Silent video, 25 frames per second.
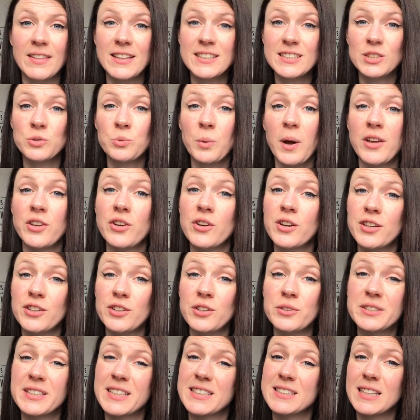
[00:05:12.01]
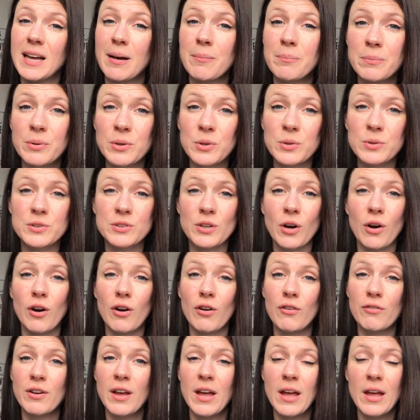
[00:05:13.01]
This is where you can use examples
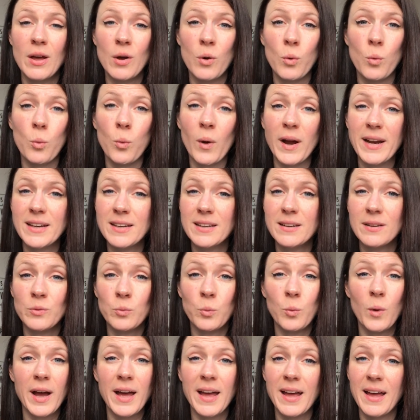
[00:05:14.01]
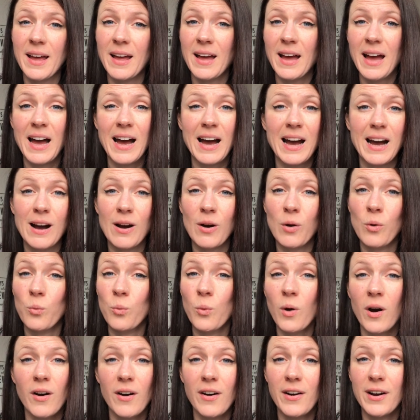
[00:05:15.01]
of when, where, how,
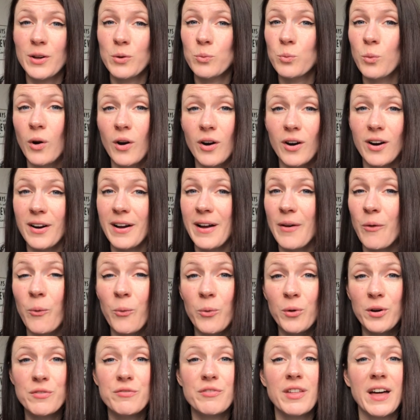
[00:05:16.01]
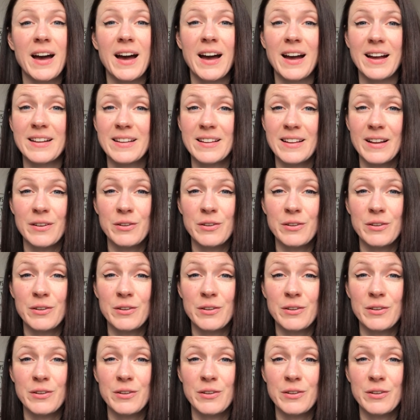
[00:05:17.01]
why, what, all of that,